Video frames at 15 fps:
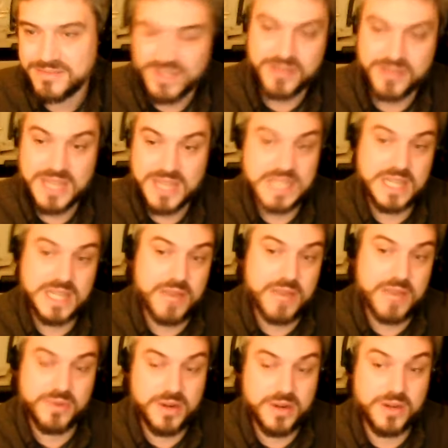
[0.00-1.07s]
take a time
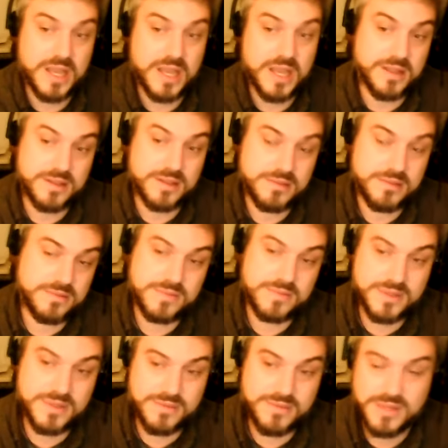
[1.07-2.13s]
where, okay,
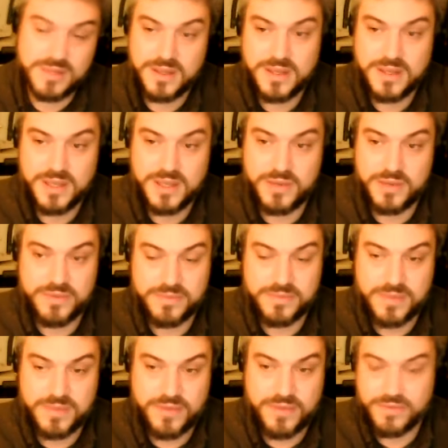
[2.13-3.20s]

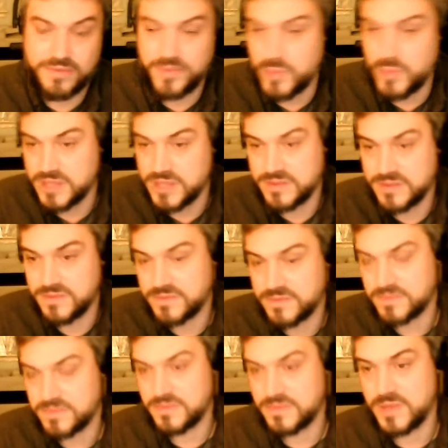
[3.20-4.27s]
have a few months of,
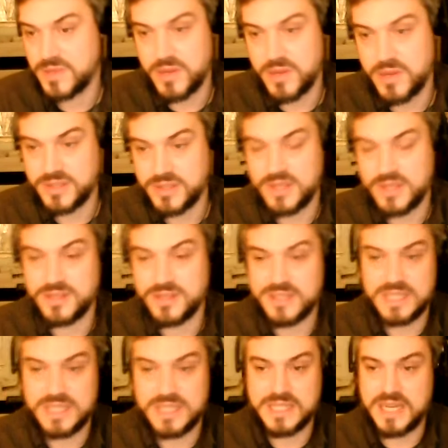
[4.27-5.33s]
a
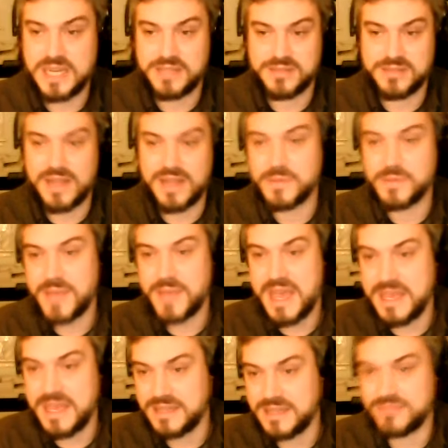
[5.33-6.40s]
tenant stops
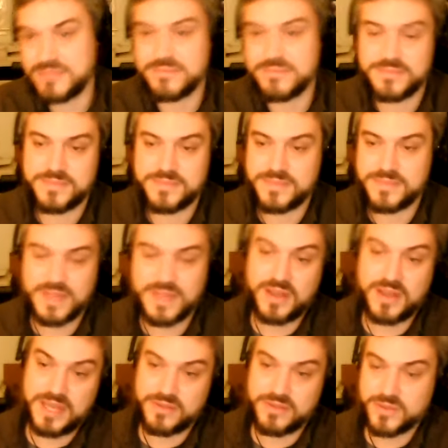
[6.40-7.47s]
paying, and
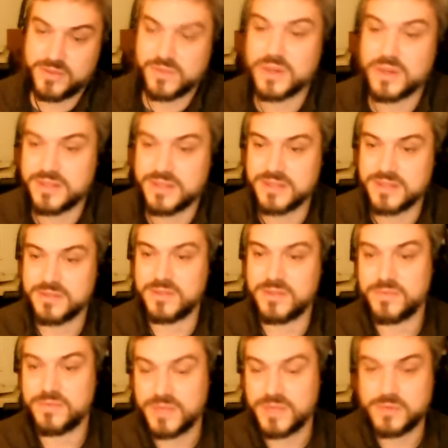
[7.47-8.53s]
again, sort of one of those sort
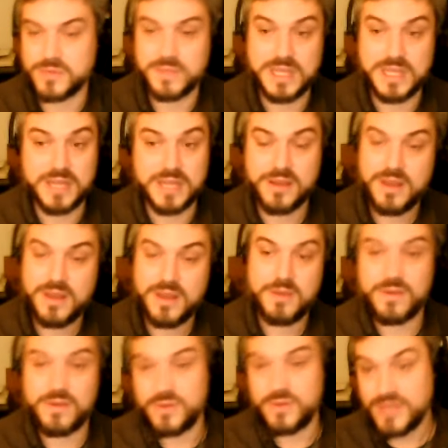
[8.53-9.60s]
of risks would be like
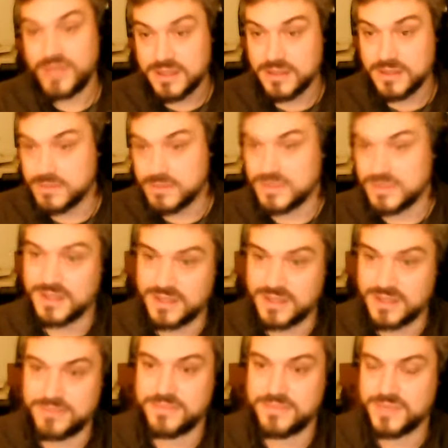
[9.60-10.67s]
we have to evict them, and
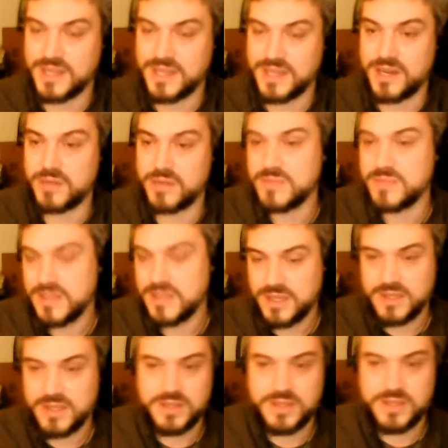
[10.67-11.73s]
then
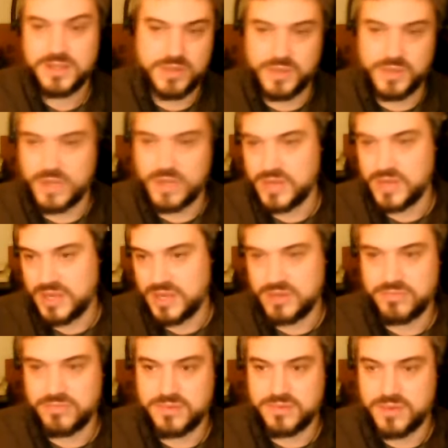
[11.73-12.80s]
we don't get
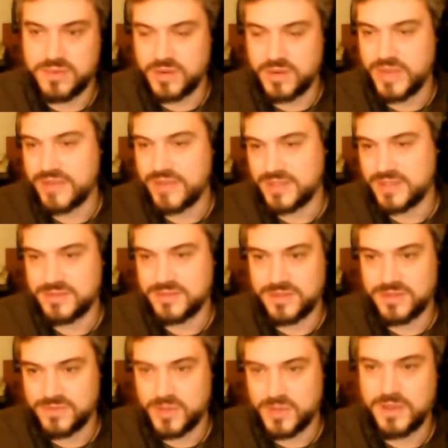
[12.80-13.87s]
or we have to sort
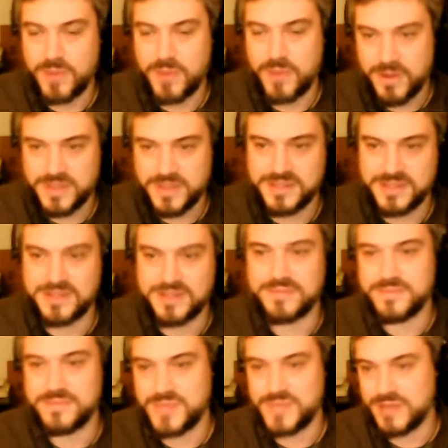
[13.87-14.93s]
of turn the apartment,
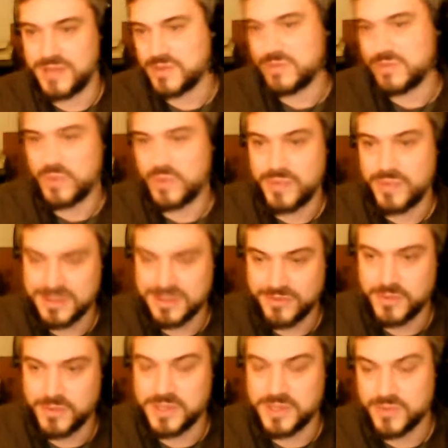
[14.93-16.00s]
and so we miss a
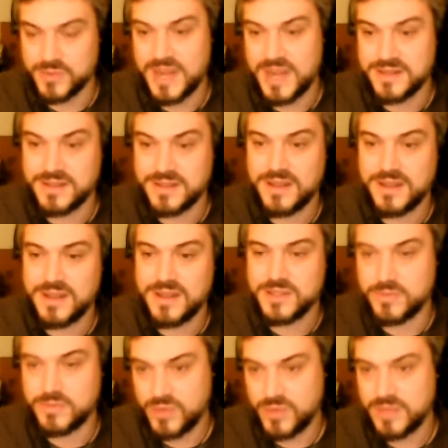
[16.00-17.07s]
few months rent.
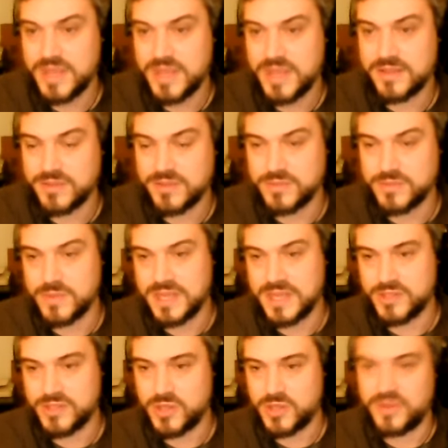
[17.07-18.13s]
So really
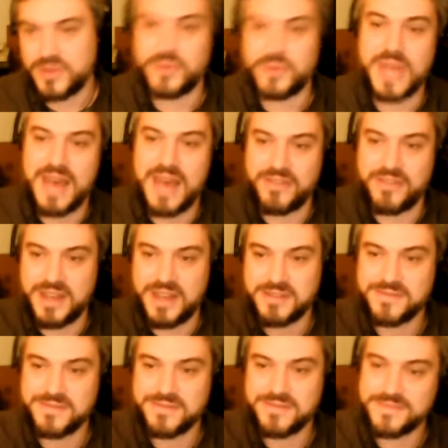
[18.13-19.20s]
making sure that we have
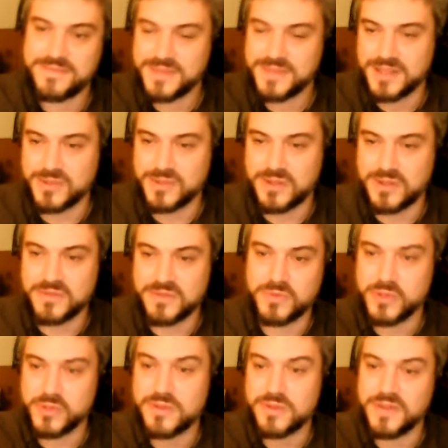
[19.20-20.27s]
the sort of
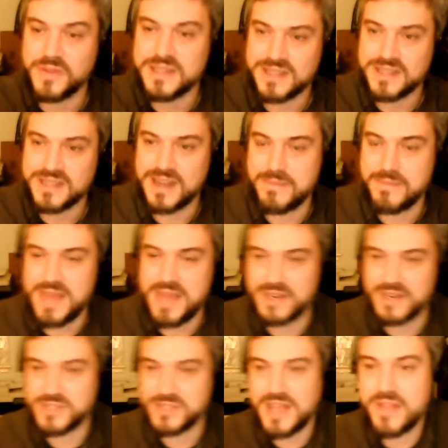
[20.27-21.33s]
reserve fund to kind of
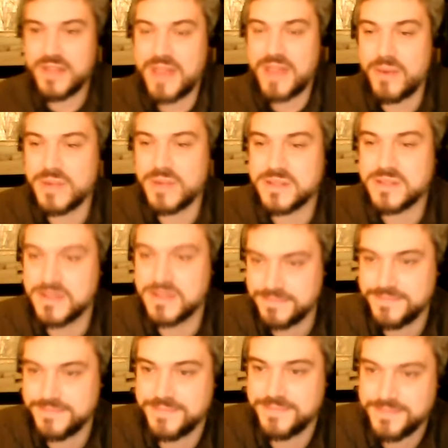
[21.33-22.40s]
manage that risk
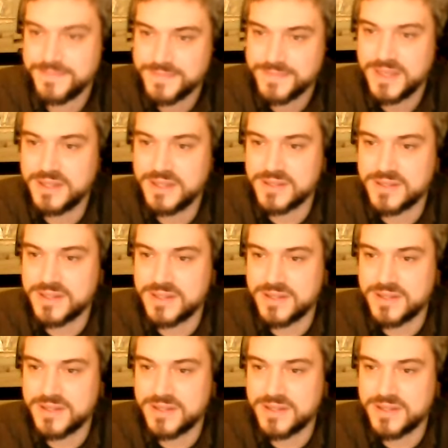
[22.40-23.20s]
is an